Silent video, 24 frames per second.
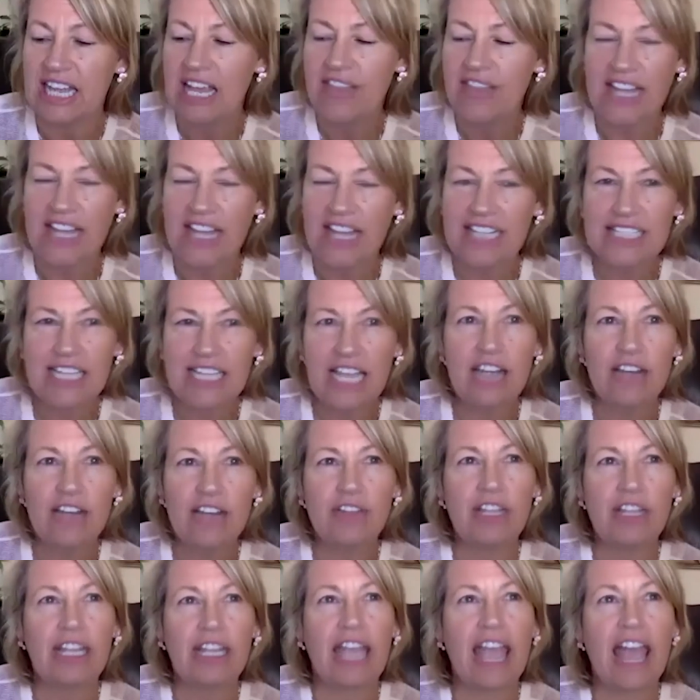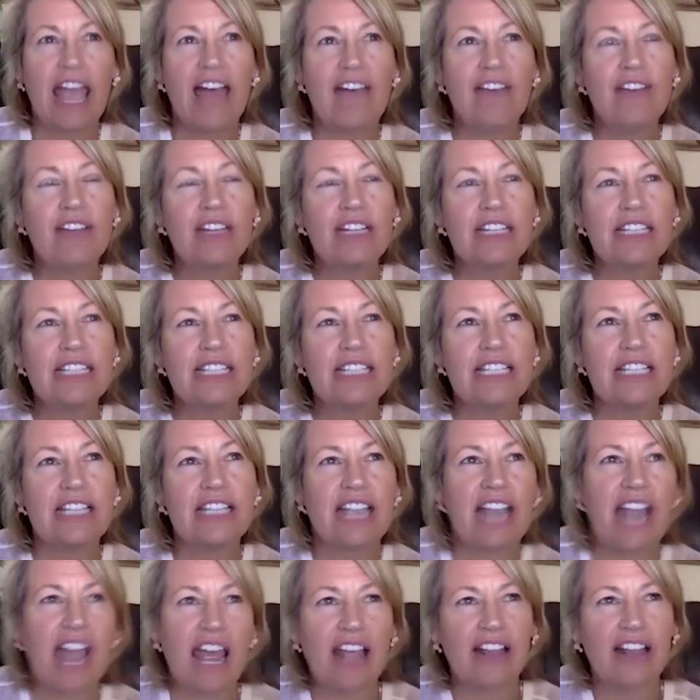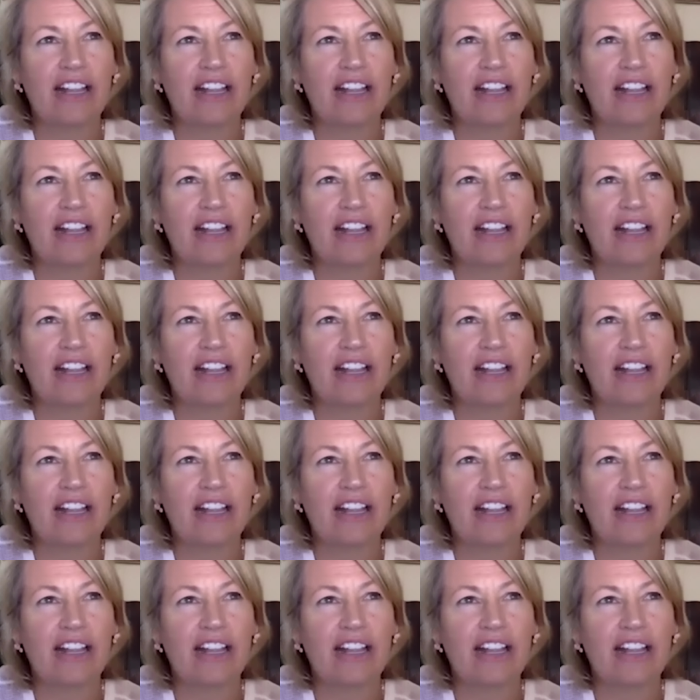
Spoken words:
that's kind of like advocacy that